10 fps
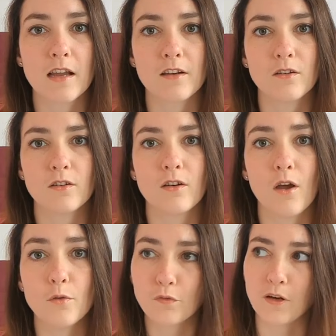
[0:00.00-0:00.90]
can
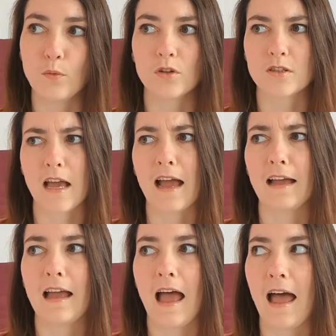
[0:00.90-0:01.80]
hopefully watch that.
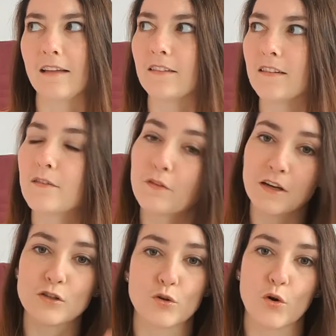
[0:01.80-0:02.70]
And
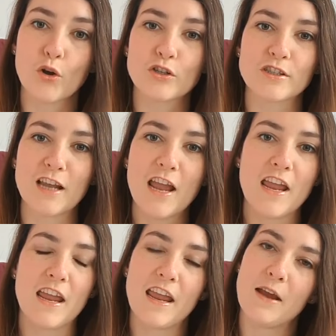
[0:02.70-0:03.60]
fingers crossed,
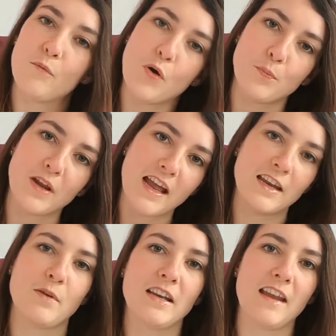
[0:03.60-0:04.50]
it won't be
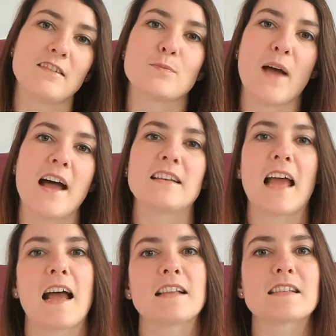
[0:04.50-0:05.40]
anywhere near as bad
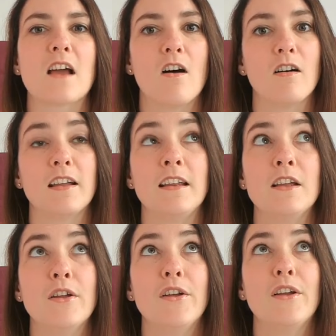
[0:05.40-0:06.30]
as I
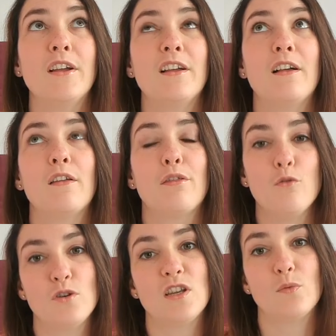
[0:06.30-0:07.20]

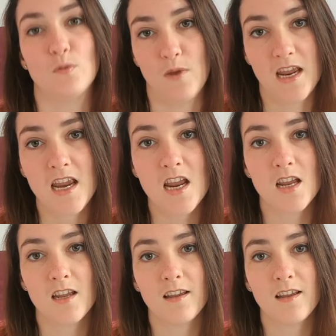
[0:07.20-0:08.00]
thought it would be.